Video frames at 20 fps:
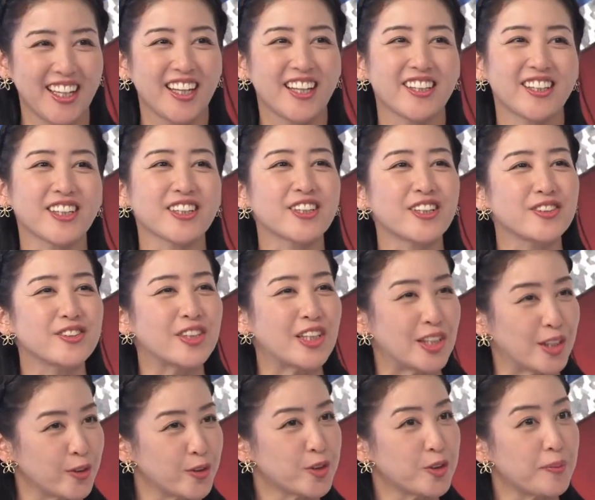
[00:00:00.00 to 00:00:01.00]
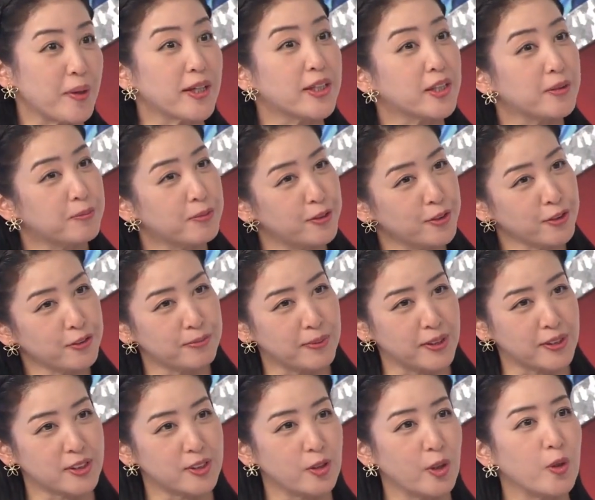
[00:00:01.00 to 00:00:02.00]
They're continuing to make
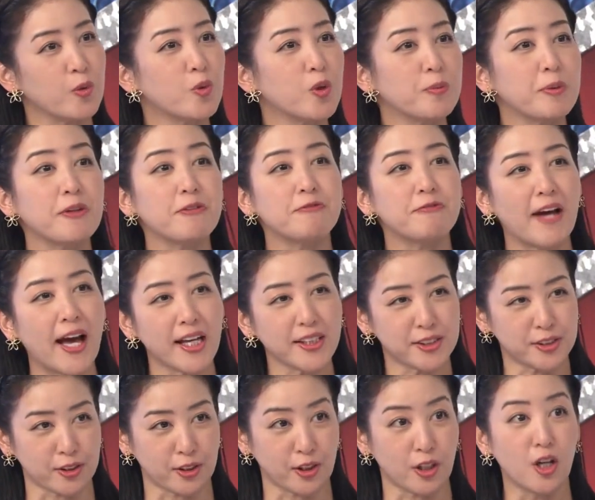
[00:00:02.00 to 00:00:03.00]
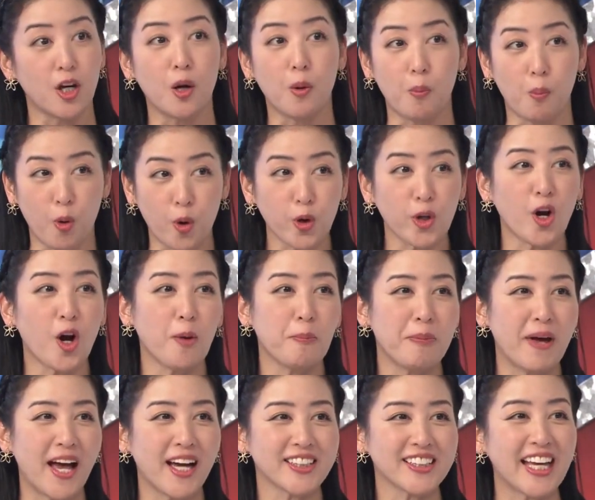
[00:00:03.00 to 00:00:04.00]
improvements so it will be faster, more
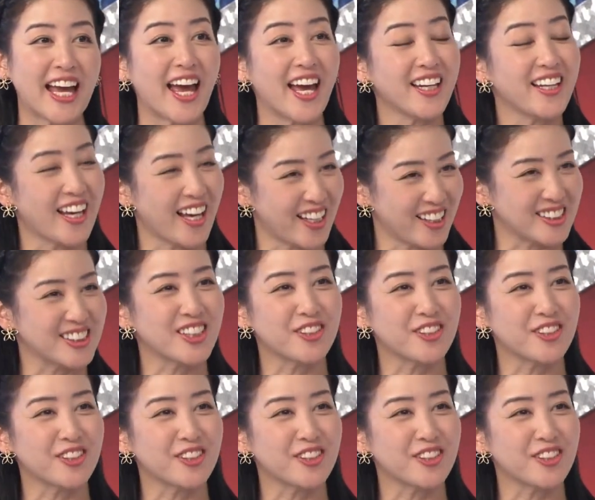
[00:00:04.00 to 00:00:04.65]
compact, and energy